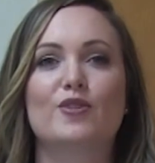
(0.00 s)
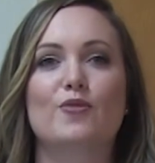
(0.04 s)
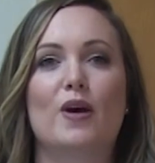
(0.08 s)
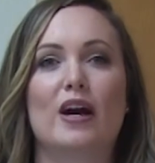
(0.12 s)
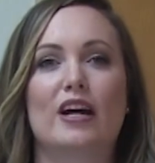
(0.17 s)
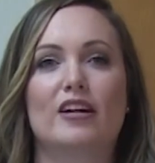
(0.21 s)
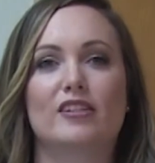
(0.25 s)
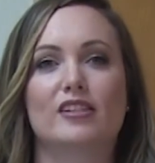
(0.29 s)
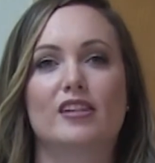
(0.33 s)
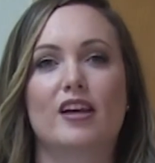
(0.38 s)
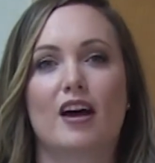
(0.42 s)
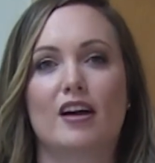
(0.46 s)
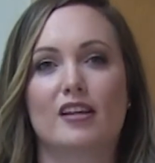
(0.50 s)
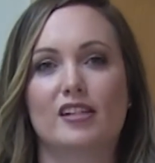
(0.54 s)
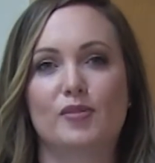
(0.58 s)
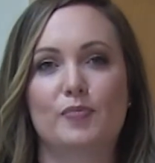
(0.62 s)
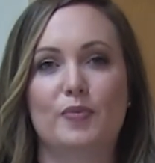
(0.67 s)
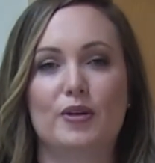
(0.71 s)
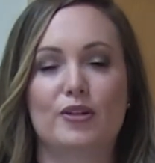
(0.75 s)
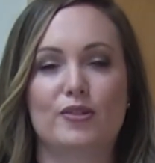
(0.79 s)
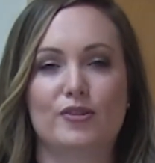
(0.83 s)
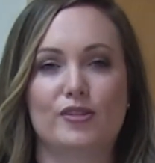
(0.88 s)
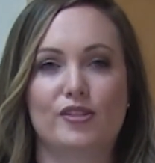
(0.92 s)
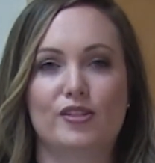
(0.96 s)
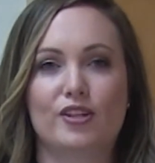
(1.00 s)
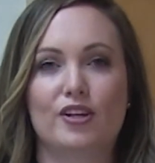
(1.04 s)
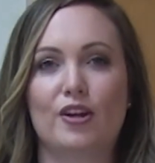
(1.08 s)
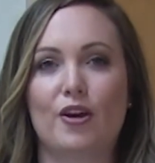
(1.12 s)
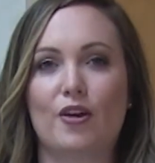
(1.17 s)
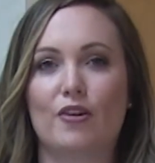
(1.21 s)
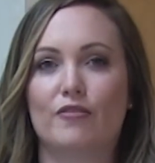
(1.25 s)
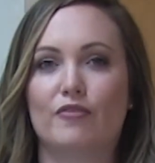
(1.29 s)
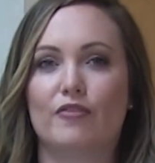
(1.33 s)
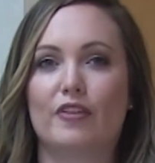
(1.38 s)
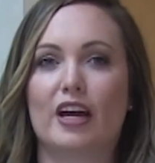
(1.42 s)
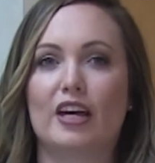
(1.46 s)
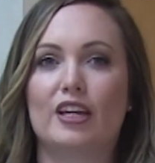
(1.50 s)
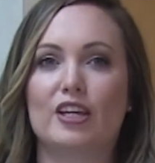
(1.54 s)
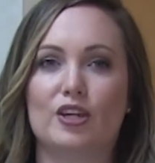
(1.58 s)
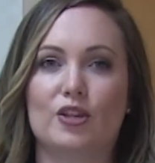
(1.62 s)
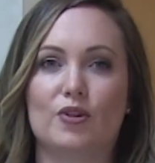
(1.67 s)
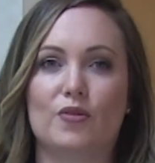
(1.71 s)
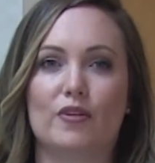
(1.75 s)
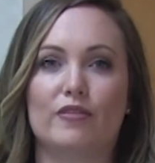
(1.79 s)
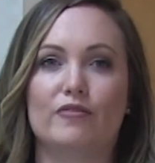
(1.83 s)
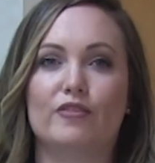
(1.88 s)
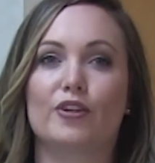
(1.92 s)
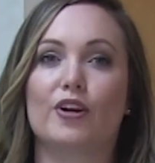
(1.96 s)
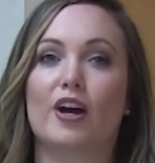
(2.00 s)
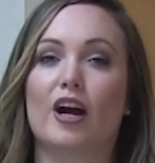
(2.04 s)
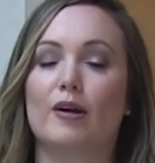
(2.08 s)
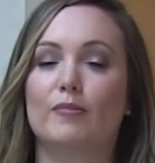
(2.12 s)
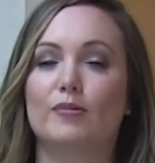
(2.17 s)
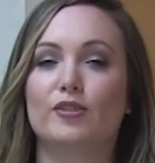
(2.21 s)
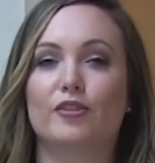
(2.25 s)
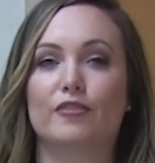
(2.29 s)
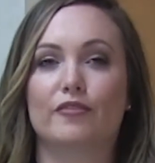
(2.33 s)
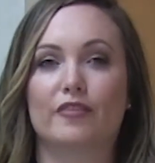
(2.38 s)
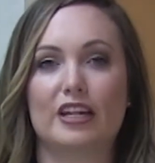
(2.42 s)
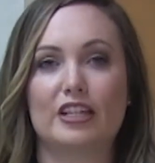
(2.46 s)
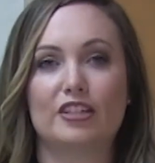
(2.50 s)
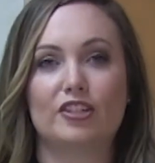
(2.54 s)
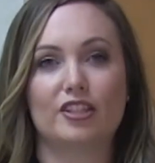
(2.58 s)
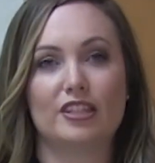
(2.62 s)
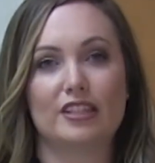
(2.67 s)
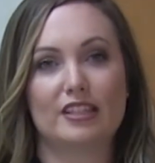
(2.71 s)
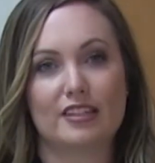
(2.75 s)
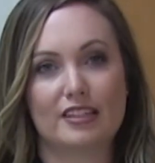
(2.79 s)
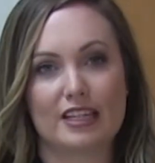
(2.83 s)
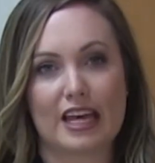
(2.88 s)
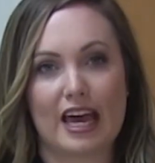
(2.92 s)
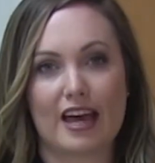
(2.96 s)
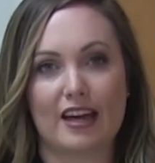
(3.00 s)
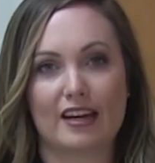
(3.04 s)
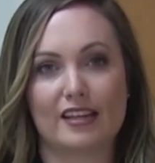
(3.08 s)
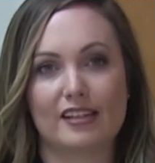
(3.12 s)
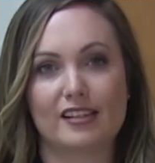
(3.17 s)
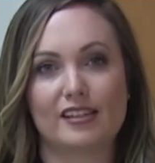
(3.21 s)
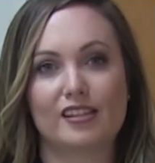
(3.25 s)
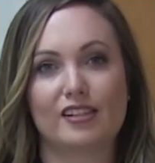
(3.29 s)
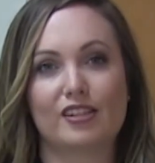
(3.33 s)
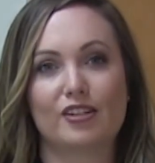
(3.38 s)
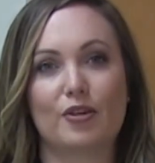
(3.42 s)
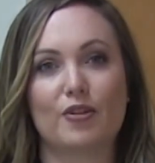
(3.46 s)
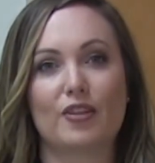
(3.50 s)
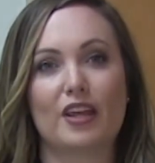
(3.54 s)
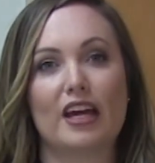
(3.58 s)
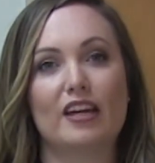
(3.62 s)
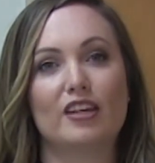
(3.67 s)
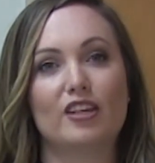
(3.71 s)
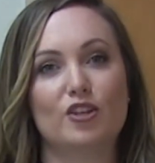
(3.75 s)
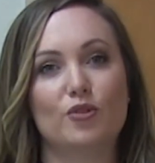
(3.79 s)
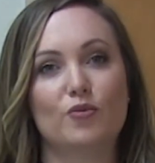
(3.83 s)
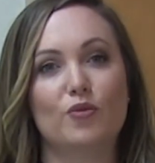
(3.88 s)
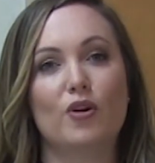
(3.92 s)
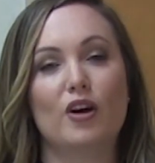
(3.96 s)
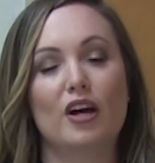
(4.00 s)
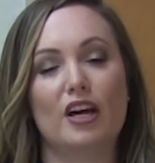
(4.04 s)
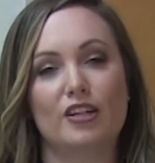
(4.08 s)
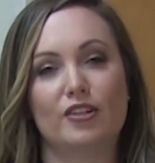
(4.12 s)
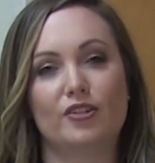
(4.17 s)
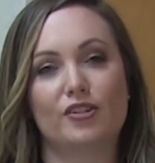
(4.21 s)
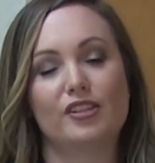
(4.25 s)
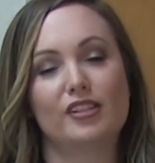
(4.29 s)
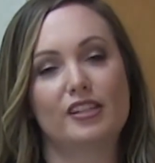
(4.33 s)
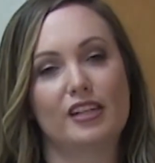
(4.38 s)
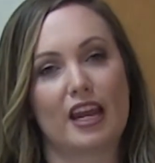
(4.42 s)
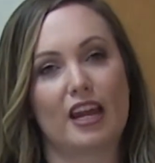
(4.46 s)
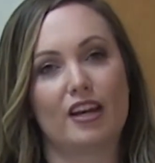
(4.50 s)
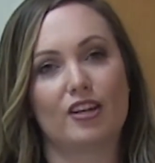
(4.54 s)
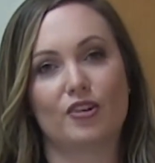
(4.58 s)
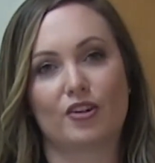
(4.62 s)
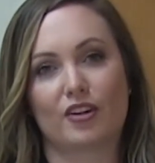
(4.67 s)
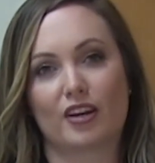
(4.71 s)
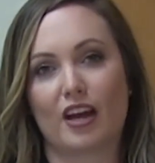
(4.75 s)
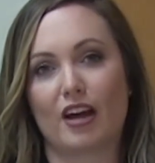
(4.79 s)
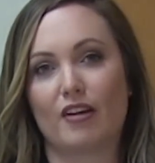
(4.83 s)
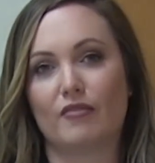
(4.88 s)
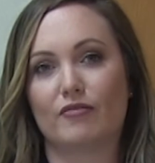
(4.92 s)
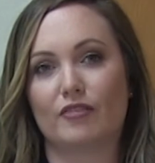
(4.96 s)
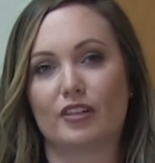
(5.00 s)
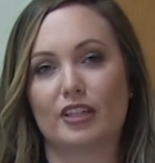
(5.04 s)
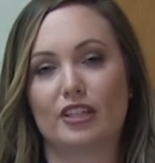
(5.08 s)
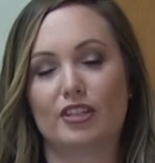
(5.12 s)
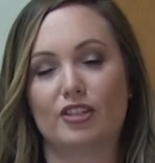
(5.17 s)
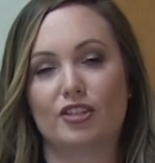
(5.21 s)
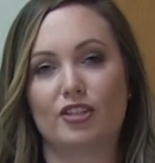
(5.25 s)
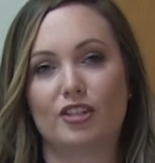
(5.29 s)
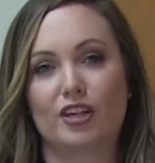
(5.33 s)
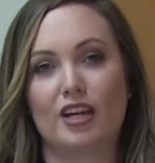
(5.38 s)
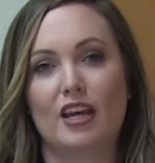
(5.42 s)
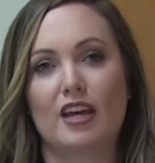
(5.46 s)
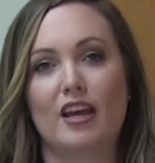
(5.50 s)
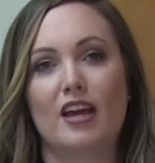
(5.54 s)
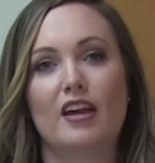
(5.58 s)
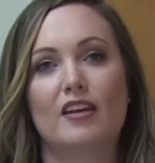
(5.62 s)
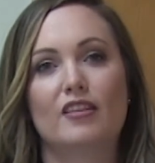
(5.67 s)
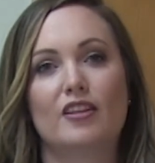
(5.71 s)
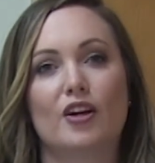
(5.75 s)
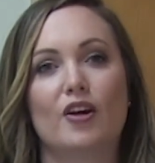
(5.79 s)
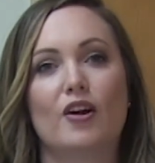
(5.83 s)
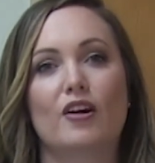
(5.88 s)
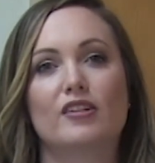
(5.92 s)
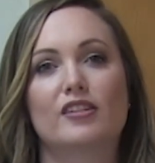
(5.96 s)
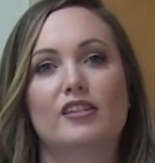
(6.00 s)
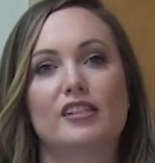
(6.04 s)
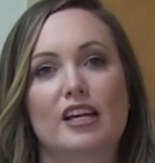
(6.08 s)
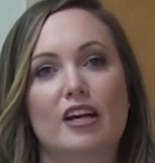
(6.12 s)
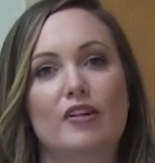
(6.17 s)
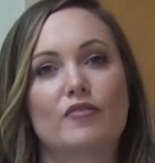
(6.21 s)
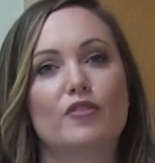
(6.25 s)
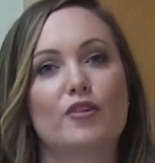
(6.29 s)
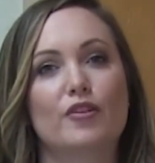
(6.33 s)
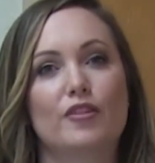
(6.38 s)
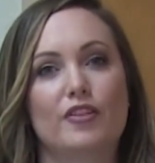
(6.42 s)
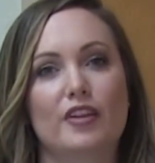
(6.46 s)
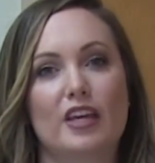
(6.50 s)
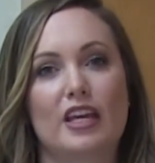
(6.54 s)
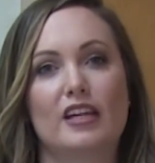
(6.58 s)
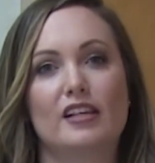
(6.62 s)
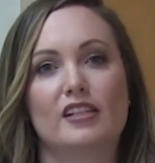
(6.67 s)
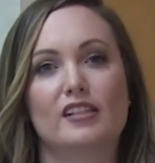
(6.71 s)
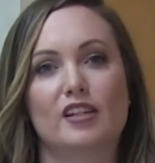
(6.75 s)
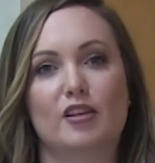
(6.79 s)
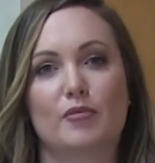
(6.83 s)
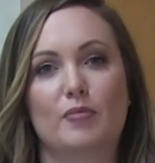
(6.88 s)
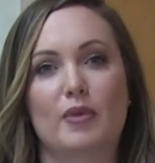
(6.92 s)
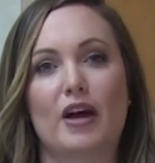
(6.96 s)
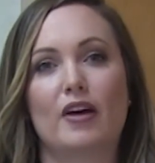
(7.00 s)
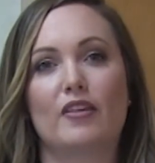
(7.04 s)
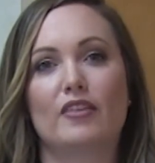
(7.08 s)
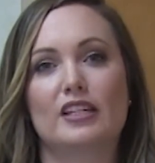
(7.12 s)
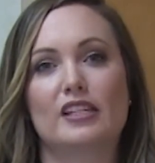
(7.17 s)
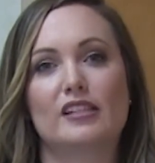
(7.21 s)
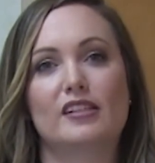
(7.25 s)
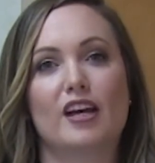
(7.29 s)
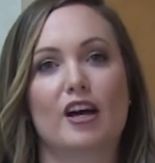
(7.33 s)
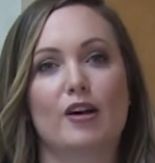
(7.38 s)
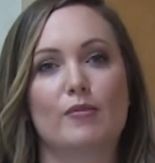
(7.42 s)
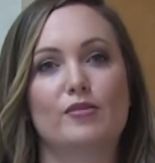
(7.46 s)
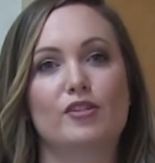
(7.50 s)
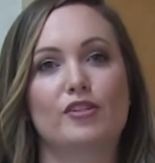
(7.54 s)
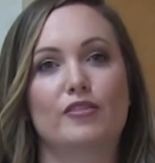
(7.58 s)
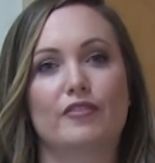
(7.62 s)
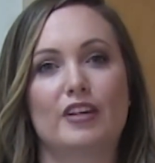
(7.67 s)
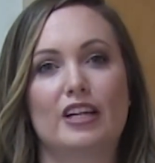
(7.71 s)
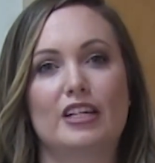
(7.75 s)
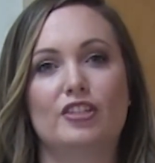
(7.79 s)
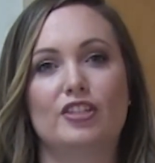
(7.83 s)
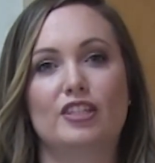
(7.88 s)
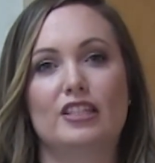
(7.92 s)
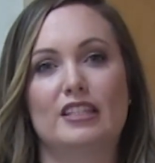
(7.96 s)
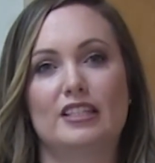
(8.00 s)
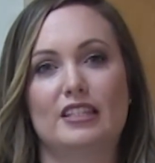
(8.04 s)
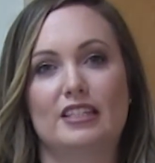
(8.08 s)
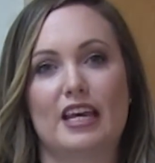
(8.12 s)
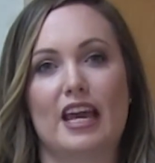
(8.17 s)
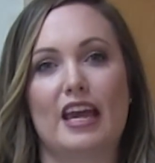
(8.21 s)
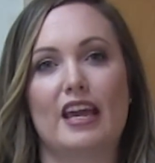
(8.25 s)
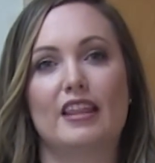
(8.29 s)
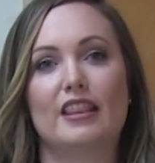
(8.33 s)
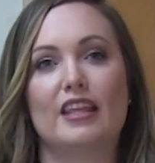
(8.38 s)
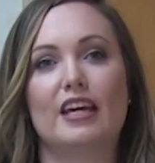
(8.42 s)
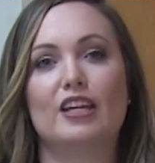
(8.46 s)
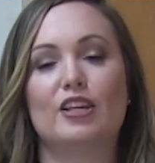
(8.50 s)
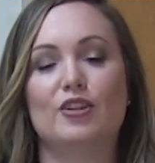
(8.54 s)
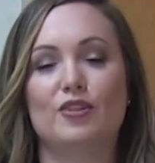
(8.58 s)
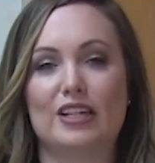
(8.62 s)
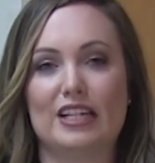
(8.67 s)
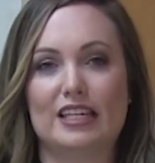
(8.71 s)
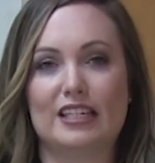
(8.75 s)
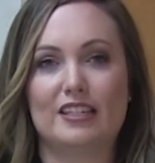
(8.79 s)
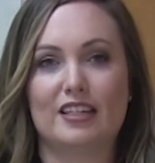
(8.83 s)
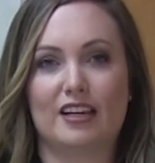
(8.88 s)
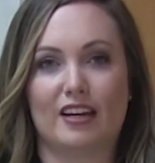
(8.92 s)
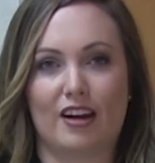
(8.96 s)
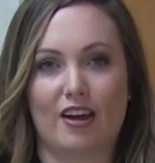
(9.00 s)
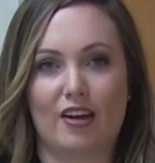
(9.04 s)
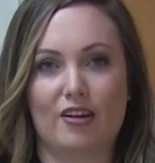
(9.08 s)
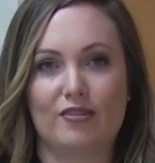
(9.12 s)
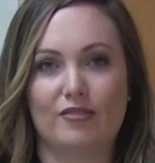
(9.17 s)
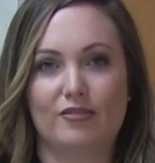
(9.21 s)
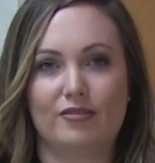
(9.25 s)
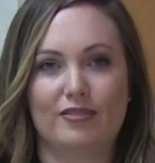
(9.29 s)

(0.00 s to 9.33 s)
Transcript: requires hospitals to notify you of your observation status so that you will understand your coverage. There are several things about this observation stay that you need to know.